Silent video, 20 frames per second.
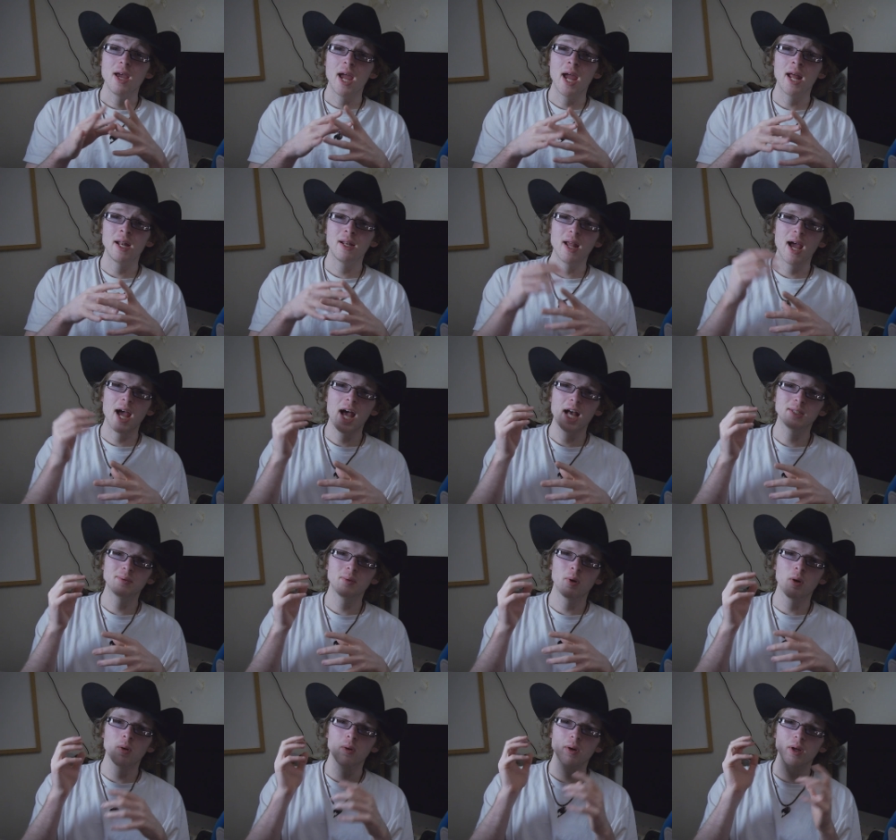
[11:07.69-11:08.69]
And
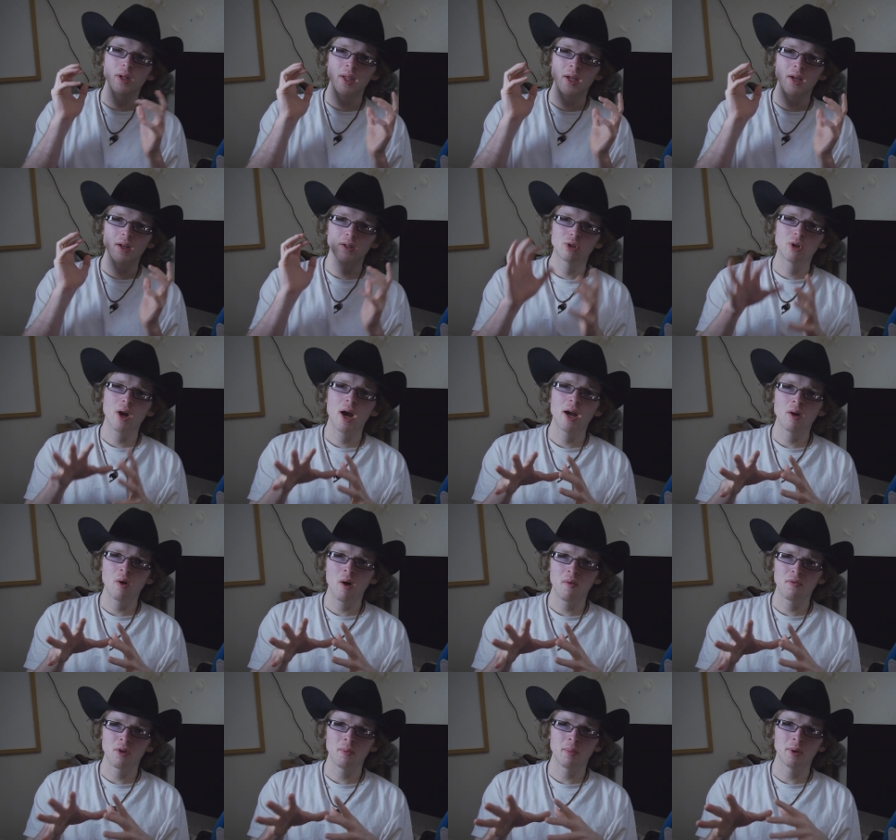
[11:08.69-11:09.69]
Hasbro, they could try to go up there,